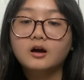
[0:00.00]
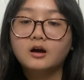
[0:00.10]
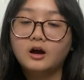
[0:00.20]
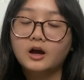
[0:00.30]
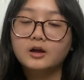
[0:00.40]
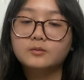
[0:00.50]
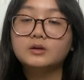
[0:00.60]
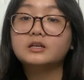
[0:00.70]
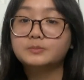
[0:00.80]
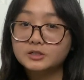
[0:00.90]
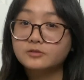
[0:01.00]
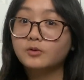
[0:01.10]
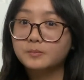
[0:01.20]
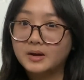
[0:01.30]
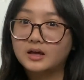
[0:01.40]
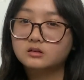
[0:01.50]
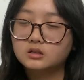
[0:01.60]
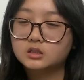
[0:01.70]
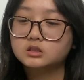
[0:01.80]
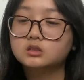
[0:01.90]
I would, especially for math
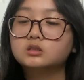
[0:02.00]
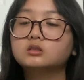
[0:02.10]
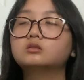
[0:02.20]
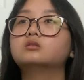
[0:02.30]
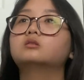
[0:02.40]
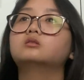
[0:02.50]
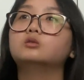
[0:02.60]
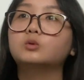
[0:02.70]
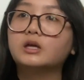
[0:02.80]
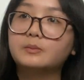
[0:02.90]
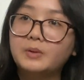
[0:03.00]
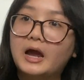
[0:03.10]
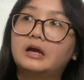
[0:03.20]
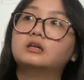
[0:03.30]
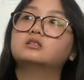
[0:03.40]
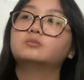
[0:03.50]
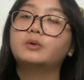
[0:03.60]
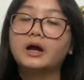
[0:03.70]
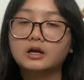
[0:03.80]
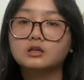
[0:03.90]
classes, you would get packets and
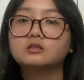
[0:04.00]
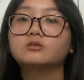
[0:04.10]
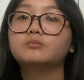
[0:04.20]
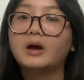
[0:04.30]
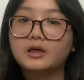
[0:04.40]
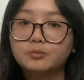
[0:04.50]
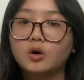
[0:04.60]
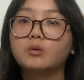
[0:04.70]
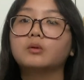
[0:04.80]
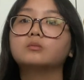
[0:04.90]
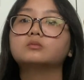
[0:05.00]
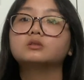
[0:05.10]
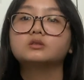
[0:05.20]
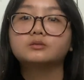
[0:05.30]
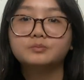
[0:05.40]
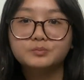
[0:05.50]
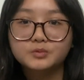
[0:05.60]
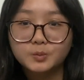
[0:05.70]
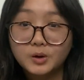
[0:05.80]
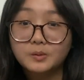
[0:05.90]
packets of math problems
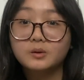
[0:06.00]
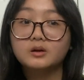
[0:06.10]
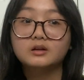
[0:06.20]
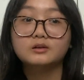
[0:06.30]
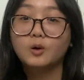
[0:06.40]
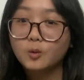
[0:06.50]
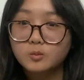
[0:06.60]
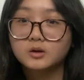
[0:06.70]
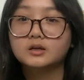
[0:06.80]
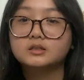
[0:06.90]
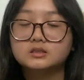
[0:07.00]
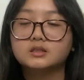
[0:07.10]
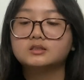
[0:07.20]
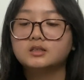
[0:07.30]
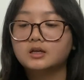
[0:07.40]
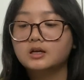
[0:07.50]
and homework and such.